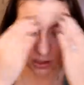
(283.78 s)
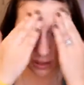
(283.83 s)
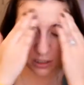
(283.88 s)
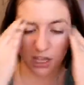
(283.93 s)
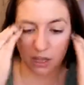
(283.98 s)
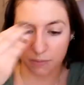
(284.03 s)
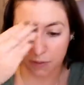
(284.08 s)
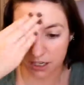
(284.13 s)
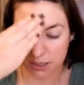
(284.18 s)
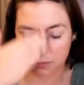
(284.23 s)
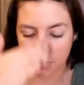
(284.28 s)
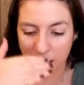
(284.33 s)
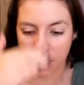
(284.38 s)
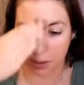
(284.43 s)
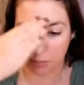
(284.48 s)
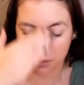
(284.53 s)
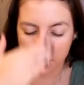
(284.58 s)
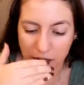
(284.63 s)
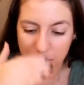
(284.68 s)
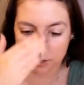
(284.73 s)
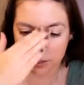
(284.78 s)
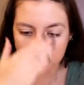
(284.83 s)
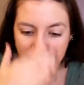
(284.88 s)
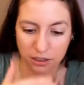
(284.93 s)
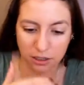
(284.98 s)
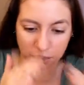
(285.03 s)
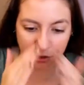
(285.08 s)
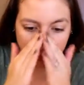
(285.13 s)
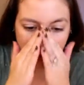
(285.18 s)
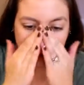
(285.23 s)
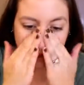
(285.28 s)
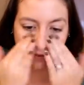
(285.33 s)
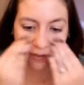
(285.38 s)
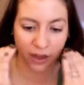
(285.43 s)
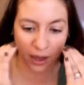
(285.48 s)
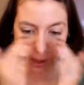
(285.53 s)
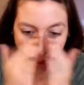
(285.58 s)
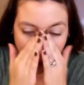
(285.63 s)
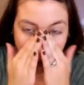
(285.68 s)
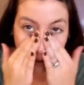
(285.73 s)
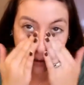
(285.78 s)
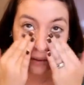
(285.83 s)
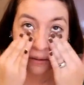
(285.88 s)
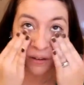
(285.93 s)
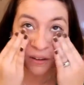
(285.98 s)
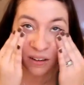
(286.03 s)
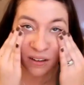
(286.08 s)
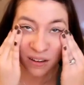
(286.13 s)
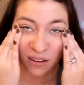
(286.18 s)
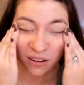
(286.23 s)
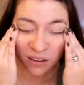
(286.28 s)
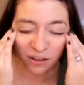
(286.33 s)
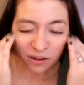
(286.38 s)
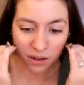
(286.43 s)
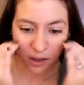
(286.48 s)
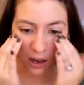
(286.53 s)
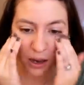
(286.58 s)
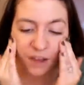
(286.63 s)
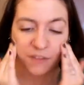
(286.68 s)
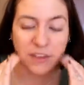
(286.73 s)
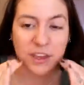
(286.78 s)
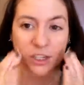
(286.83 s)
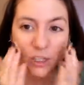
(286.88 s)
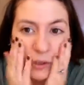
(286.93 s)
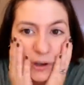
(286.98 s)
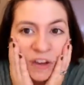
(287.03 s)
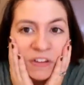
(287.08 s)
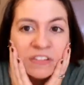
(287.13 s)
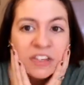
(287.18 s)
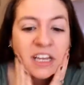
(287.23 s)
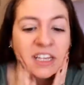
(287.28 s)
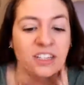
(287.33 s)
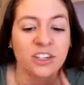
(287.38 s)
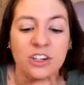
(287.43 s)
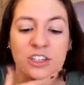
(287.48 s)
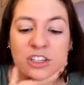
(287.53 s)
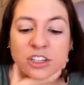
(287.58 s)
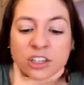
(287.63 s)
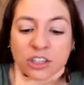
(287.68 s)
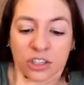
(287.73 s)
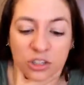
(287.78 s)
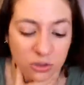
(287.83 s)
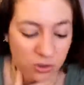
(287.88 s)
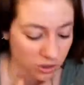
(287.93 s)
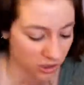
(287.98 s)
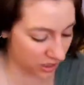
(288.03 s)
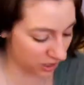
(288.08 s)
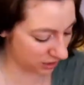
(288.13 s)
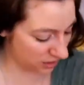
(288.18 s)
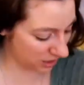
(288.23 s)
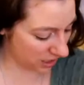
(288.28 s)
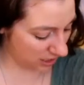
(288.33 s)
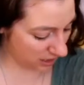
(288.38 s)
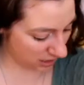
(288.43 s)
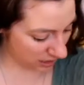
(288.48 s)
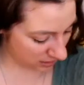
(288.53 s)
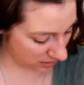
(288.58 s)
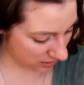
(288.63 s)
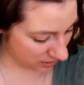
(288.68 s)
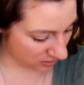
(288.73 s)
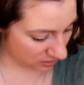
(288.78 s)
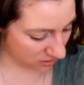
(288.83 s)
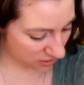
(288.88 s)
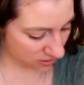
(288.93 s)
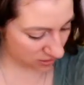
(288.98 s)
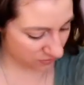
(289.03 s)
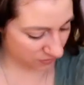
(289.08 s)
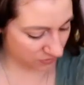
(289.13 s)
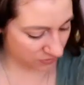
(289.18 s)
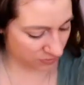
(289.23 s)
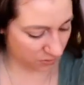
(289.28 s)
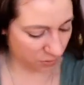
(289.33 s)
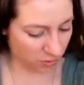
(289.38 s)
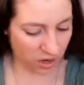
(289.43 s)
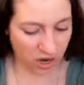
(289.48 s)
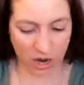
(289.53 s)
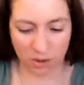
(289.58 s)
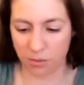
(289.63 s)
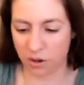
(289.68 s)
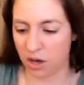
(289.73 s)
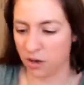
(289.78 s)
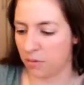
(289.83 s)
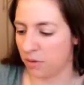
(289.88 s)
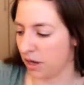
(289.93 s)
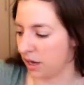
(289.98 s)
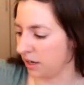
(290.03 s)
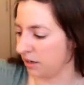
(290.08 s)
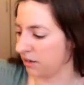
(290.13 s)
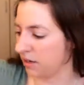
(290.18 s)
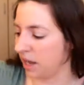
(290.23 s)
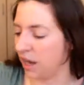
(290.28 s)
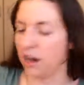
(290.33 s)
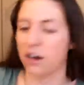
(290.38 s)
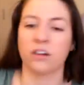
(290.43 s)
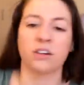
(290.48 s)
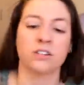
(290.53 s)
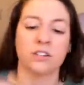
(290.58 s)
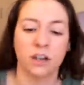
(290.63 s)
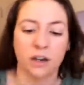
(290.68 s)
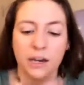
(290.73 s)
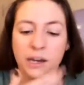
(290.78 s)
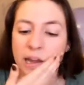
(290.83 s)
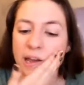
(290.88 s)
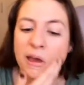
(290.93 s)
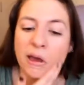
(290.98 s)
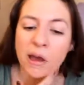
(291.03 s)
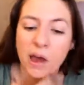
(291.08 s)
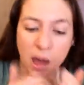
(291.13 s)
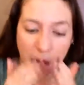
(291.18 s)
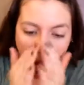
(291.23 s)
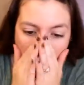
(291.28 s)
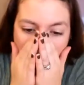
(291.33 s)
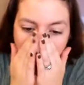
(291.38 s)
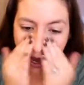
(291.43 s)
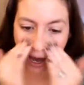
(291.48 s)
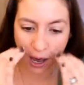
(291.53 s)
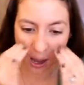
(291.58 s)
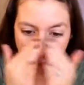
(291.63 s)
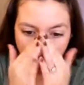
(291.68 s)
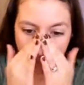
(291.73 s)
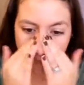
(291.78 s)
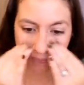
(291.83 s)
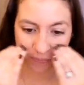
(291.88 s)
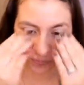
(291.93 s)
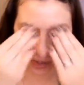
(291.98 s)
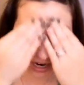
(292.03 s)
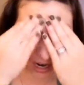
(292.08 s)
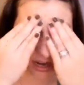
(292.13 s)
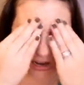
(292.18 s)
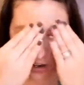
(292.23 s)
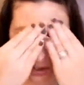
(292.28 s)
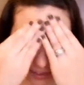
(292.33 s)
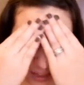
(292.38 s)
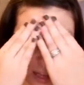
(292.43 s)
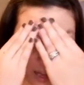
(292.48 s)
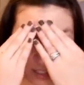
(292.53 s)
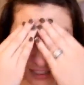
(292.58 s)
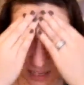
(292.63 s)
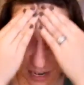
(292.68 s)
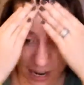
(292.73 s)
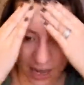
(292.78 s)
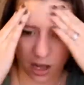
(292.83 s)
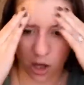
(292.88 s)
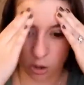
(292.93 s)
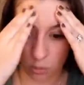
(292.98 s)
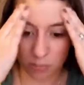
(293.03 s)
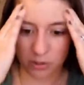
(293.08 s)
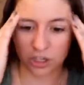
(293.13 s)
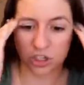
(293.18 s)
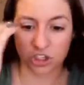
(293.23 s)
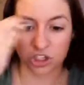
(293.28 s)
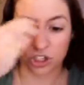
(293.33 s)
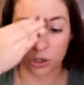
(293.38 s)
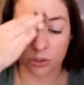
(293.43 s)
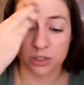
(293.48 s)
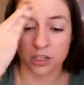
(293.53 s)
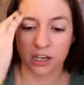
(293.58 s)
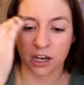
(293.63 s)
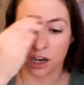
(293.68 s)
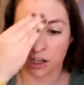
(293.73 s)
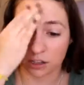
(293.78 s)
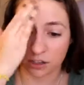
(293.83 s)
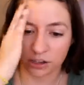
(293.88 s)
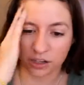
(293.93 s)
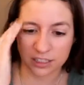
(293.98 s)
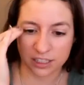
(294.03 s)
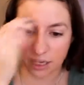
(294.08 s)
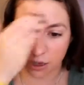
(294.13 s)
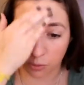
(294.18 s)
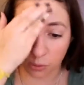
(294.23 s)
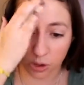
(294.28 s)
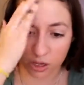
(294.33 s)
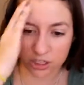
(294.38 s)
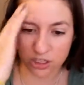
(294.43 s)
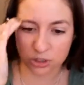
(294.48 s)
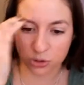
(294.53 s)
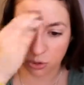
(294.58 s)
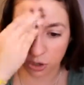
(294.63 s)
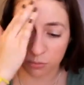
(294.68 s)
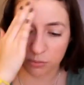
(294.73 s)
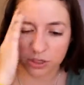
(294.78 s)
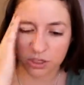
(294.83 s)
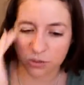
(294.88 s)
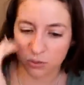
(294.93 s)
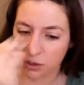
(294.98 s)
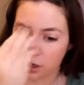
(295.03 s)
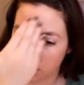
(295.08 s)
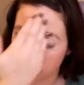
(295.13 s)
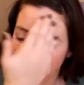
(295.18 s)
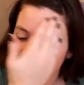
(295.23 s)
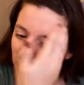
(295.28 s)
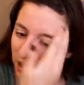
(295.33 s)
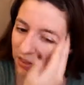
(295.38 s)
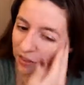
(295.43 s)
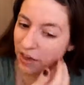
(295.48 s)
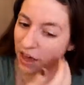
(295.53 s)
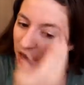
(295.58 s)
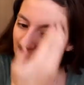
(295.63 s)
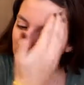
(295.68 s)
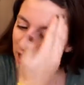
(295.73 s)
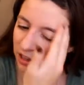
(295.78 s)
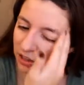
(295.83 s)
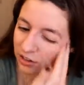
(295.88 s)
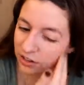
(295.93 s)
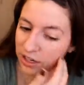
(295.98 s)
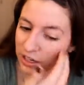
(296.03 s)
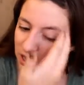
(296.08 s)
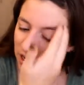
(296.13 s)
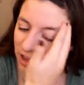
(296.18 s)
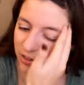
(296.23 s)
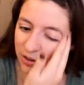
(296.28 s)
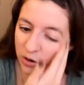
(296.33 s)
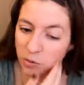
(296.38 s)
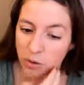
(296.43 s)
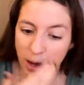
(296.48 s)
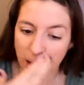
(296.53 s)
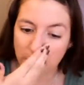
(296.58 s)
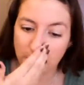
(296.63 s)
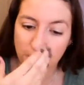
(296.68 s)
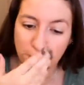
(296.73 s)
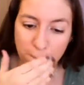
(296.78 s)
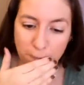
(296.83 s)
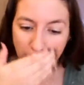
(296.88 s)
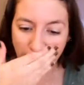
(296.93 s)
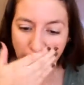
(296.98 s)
so that makes me happy. I was a little afraid of that. They do have testers in the store, at least where I bought mine. Hair, sorry. And that did help me choose a color because I was torn between that color and another one.